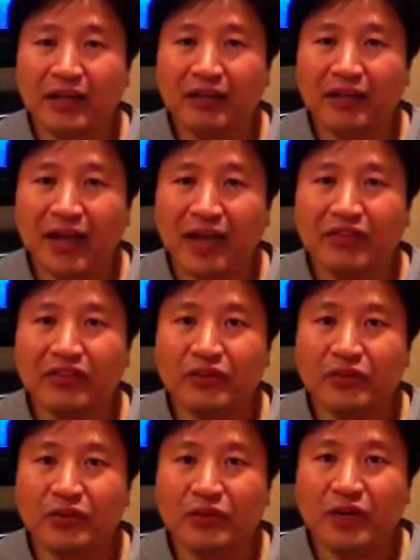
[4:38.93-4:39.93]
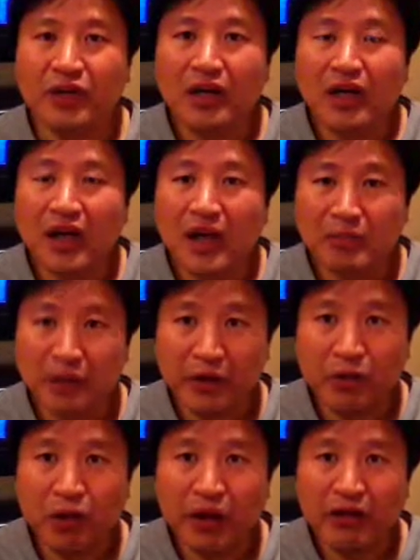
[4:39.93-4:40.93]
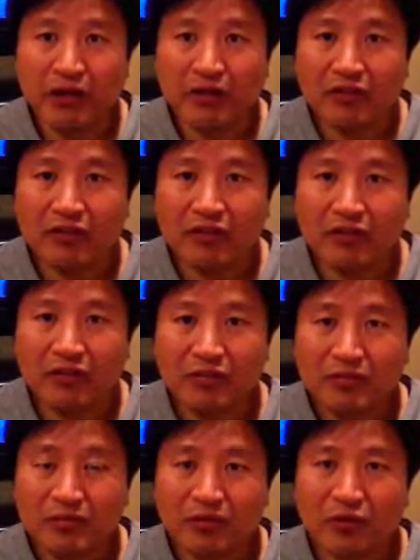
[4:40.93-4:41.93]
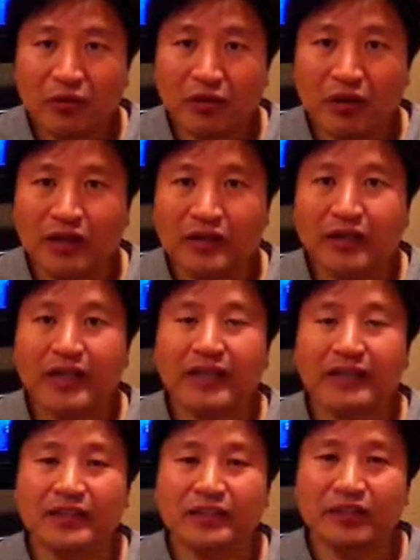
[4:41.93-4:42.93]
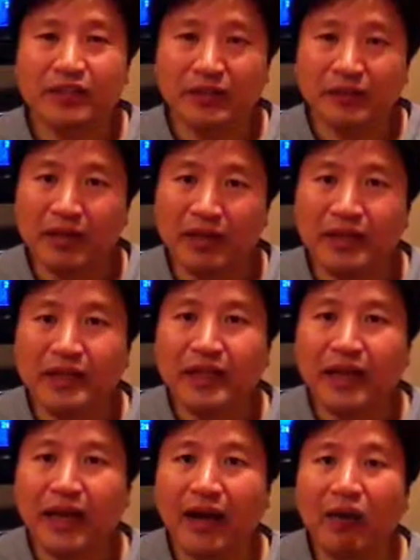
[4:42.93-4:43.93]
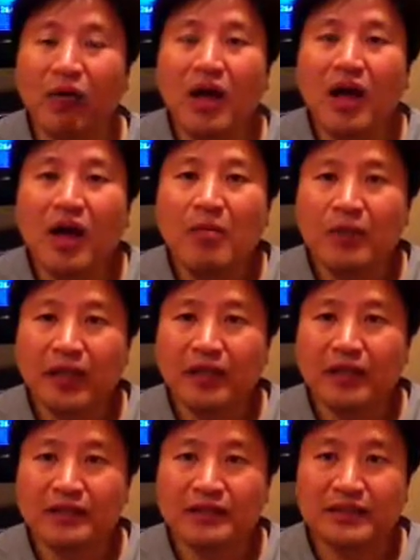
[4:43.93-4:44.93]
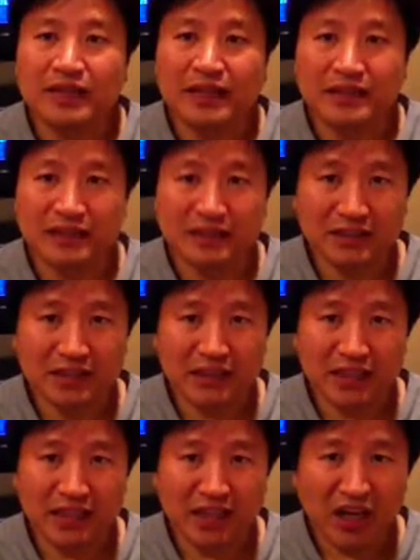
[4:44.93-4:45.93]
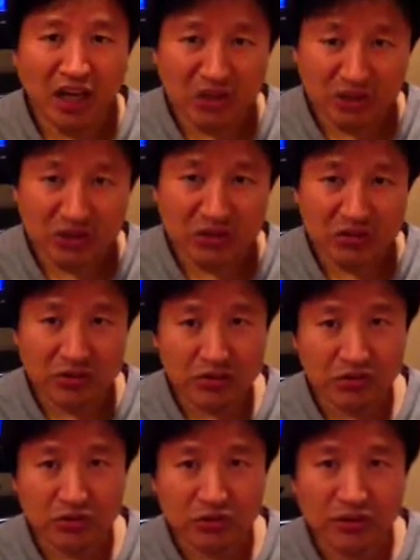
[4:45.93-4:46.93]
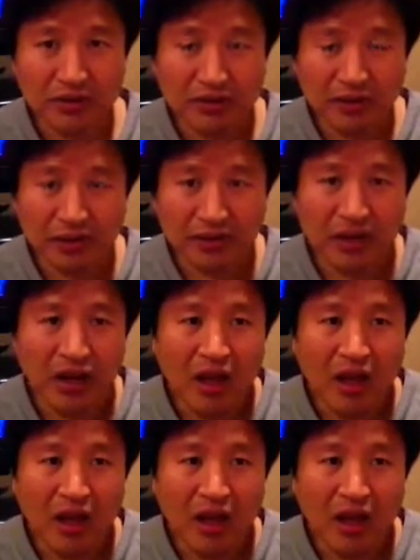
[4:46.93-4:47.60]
we have to be aware of before we undertake the treatment. Now, because this is a non-surgical treatment,